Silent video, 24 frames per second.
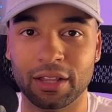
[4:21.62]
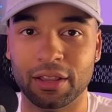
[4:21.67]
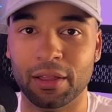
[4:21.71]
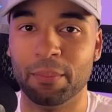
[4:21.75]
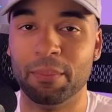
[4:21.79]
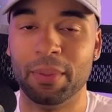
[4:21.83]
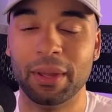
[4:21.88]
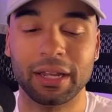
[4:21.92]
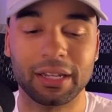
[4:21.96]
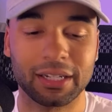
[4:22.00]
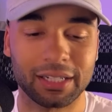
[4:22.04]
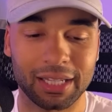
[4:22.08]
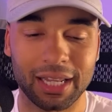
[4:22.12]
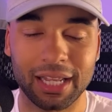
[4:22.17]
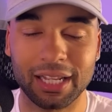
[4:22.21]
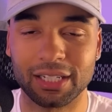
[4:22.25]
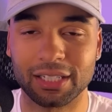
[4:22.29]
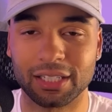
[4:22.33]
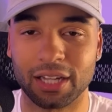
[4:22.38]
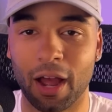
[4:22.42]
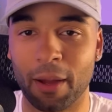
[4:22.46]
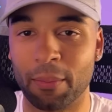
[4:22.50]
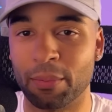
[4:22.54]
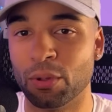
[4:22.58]
The biggest thing
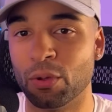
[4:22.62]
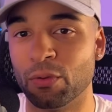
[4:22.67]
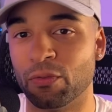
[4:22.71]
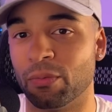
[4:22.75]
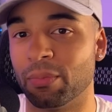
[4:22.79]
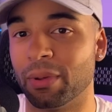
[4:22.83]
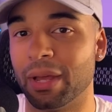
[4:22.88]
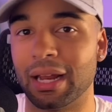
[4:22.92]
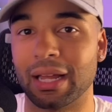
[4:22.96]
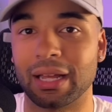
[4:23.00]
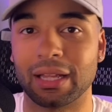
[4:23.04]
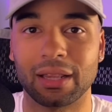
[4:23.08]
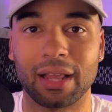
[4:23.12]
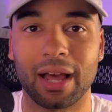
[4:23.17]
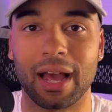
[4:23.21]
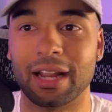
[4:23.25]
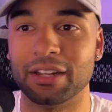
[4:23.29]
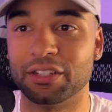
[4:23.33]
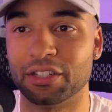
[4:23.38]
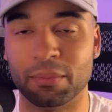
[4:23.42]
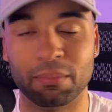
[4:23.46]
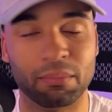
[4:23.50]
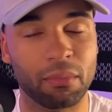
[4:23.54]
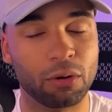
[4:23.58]
stopping you from getting
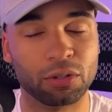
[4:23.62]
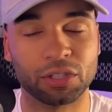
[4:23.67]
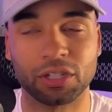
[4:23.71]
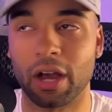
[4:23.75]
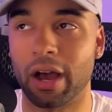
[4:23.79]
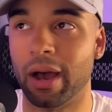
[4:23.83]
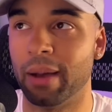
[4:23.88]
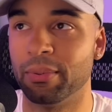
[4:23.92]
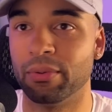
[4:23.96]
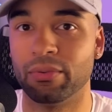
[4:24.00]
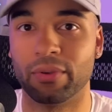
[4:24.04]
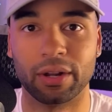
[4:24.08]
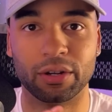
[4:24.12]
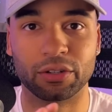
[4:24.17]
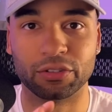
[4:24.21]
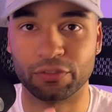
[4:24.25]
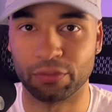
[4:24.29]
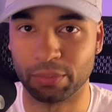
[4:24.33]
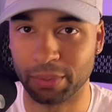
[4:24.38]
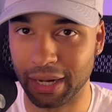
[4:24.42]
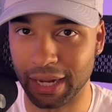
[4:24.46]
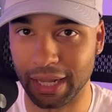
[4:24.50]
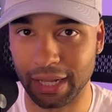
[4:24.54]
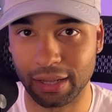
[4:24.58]
clients and most copywriters
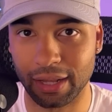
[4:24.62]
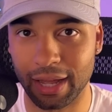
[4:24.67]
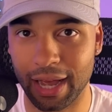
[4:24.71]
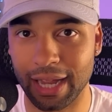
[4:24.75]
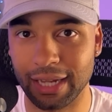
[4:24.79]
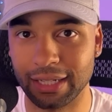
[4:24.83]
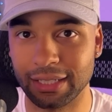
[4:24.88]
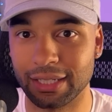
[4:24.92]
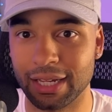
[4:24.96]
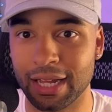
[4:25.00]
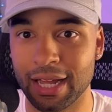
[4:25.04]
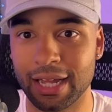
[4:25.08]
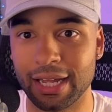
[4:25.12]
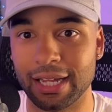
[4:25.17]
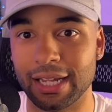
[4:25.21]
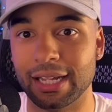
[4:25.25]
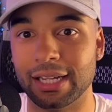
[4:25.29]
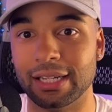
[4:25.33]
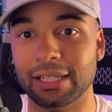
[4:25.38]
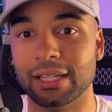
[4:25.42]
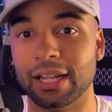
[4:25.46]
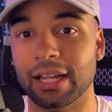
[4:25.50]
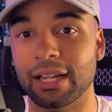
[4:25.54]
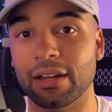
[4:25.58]
from getting clients
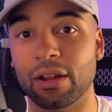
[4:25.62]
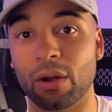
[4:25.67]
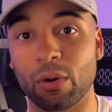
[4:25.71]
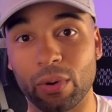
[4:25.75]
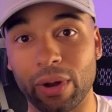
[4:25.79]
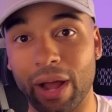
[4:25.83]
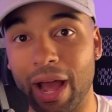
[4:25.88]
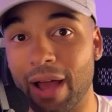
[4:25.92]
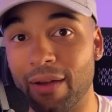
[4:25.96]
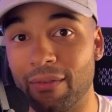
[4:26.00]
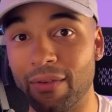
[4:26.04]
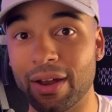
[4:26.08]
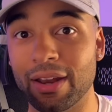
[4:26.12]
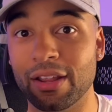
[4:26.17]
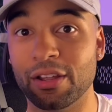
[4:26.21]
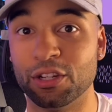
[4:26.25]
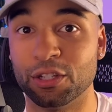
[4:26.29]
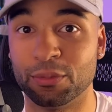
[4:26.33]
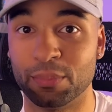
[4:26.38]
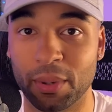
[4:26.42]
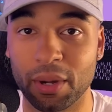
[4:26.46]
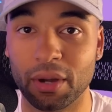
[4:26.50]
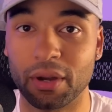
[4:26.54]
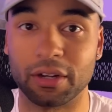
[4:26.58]
is they don't have any
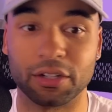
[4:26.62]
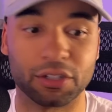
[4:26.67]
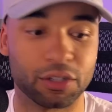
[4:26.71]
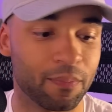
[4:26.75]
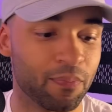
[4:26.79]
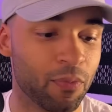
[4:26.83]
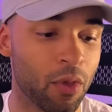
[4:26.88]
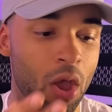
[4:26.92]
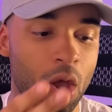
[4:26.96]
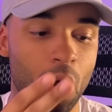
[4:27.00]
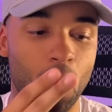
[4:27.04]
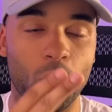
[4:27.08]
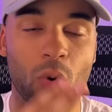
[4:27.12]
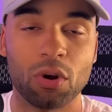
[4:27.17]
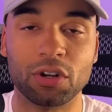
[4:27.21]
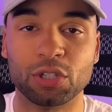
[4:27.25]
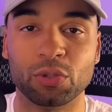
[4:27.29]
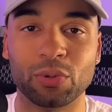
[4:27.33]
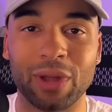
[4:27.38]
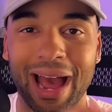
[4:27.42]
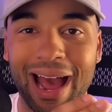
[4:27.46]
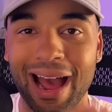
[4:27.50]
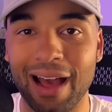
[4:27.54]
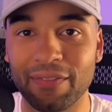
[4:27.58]
experience. Once
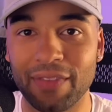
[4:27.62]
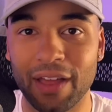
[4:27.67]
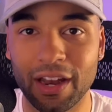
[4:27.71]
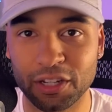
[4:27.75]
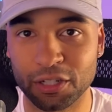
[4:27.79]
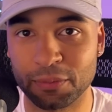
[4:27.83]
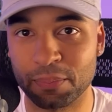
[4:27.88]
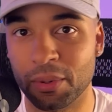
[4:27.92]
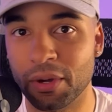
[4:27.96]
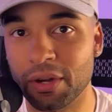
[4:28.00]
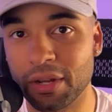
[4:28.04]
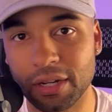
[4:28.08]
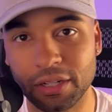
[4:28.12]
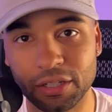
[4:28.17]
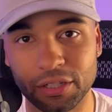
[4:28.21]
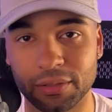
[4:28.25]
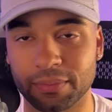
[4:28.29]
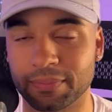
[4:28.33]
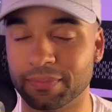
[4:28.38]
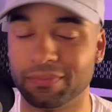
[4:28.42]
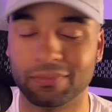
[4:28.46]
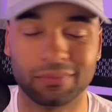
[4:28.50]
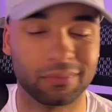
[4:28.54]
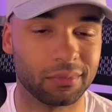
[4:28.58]
you have that experience,
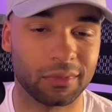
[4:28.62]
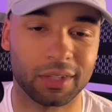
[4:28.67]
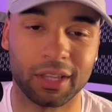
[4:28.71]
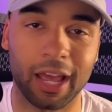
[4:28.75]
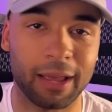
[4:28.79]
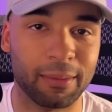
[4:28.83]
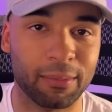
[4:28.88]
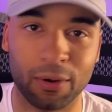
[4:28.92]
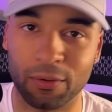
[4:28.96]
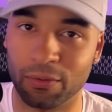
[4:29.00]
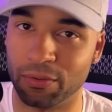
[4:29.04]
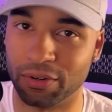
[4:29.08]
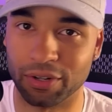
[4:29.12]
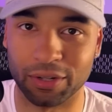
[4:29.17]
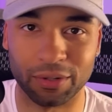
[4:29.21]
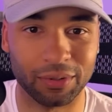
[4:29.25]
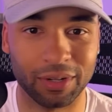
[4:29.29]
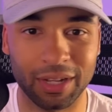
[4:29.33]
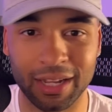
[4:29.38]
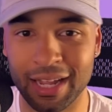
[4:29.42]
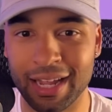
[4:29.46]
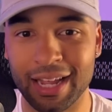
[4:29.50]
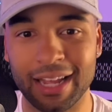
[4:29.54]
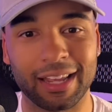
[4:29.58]
game over, dude.
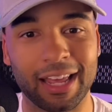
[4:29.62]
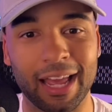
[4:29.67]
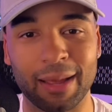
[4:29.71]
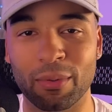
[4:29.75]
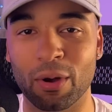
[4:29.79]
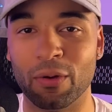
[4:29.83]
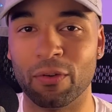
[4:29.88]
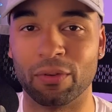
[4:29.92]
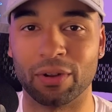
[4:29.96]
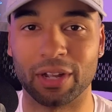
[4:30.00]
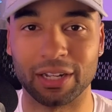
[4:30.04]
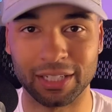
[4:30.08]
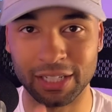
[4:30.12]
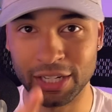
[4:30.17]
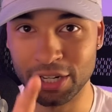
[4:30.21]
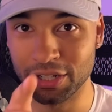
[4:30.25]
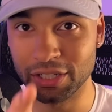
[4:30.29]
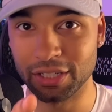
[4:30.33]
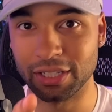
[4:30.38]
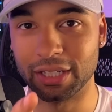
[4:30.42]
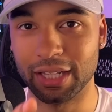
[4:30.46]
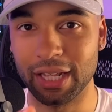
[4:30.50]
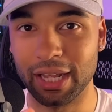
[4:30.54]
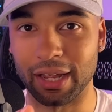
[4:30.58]
Game over. Because here's
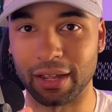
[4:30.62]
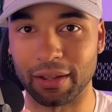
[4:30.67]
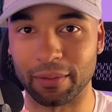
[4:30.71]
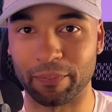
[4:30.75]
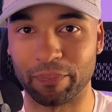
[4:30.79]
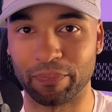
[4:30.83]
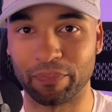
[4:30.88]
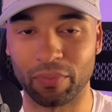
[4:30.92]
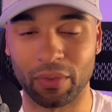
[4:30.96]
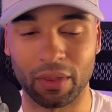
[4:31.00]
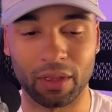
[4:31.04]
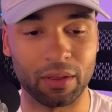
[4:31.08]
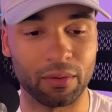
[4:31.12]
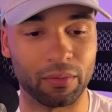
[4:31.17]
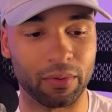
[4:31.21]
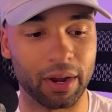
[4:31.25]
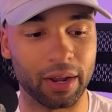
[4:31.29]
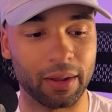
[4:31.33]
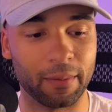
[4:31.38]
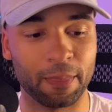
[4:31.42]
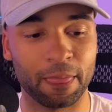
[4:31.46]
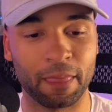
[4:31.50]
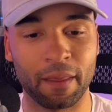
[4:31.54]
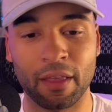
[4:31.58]
the thing,
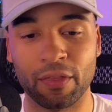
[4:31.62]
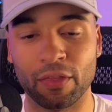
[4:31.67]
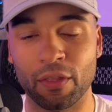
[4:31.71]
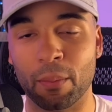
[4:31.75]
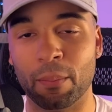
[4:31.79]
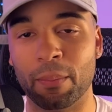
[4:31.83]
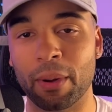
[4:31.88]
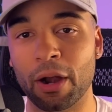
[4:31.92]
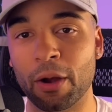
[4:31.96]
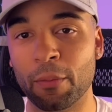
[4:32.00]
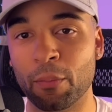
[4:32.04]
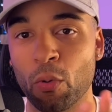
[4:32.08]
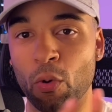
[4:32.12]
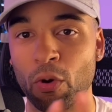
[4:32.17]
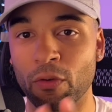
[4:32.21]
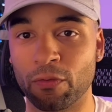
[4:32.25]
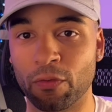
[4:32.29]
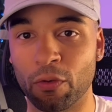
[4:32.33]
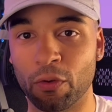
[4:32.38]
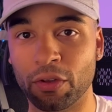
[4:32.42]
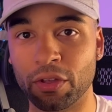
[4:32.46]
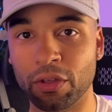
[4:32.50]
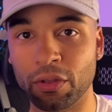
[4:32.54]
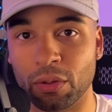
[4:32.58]
right? The better
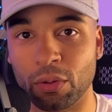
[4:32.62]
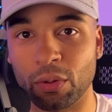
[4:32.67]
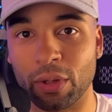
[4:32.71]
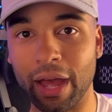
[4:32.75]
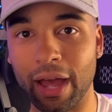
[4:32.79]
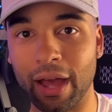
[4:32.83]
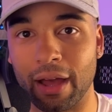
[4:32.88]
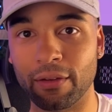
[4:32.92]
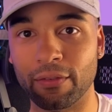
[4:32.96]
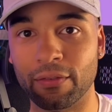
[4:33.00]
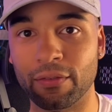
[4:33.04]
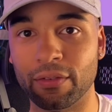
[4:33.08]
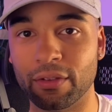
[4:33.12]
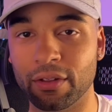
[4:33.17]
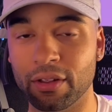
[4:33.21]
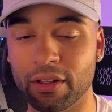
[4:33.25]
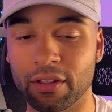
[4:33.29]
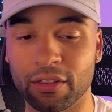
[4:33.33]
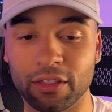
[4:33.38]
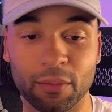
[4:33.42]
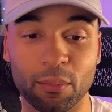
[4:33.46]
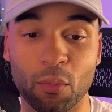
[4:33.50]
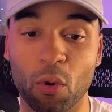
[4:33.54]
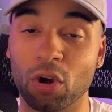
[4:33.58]
portfolio you have,
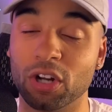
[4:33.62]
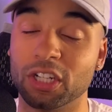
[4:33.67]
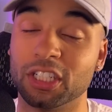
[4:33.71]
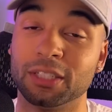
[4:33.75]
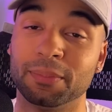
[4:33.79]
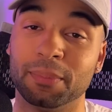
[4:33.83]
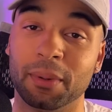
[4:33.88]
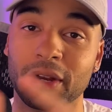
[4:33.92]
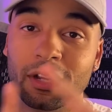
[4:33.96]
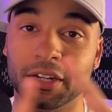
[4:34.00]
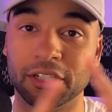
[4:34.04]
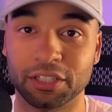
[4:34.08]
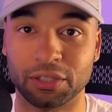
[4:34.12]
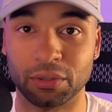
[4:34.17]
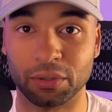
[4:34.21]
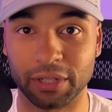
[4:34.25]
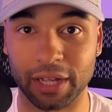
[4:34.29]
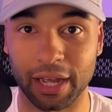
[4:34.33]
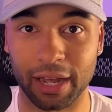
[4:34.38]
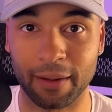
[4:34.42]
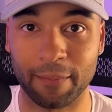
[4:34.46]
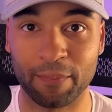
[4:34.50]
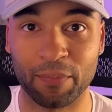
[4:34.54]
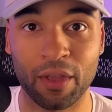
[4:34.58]
the more experience you'll
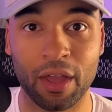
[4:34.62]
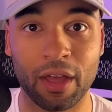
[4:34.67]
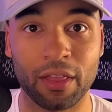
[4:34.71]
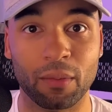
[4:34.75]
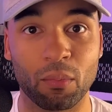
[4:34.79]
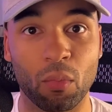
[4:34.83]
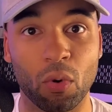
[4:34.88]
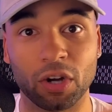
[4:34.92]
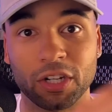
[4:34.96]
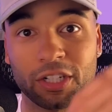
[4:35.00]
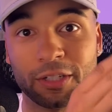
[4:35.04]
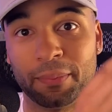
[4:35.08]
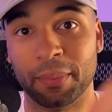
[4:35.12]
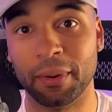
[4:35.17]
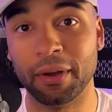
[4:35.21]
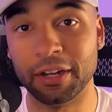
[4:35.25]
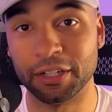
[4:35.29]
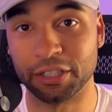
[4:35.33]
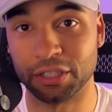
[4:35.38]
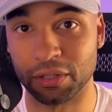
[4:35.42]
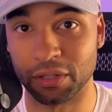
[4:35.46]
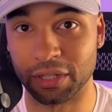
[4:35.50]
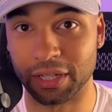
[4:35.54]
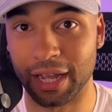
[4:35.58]
get. The more
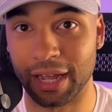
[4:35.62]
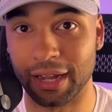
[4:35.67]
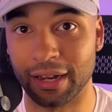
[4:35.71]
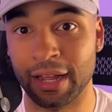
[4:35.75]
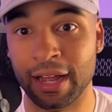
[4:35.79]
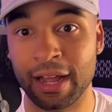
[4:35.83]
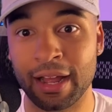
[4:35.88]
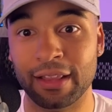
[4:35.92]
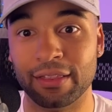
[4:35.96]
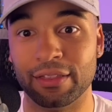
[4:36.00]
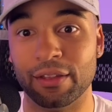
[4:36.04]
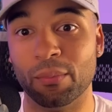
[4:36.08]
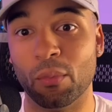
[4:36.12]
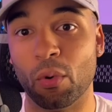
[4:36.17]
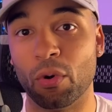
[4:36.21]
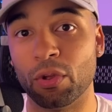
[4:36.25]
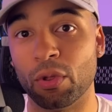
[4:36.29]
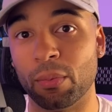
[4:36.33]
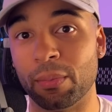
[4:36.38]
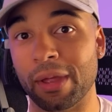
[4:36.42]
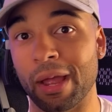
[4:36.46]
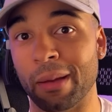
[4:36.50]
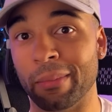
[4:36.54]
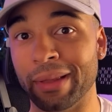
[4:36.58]
experience you'll get, the more you'll
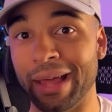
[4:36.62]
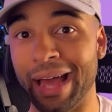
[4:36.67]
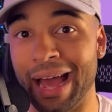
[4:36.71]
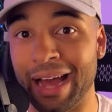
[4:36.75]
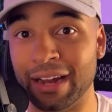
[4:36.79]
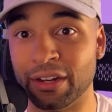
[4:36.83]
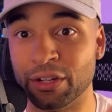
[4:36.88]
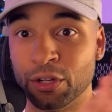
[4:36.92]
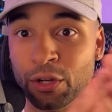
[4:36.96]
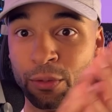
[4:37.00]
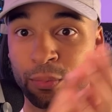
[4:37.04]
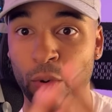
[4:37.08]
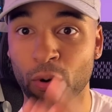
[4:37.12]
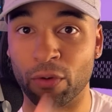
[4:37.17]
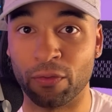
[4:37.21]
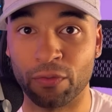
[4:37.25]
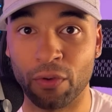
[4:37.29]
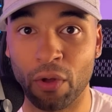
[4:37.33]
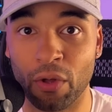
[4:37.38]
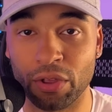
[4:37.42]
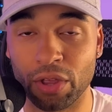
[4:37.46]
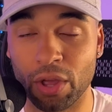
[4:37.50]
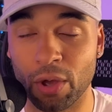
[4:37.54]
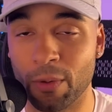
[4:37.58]
be able to add to your
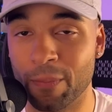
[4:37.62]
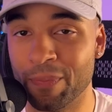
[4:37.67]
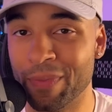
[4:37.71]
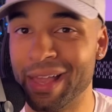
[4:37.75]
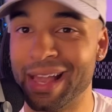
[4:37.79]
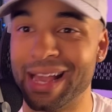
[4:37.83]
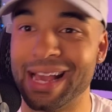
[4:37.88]
portfolio.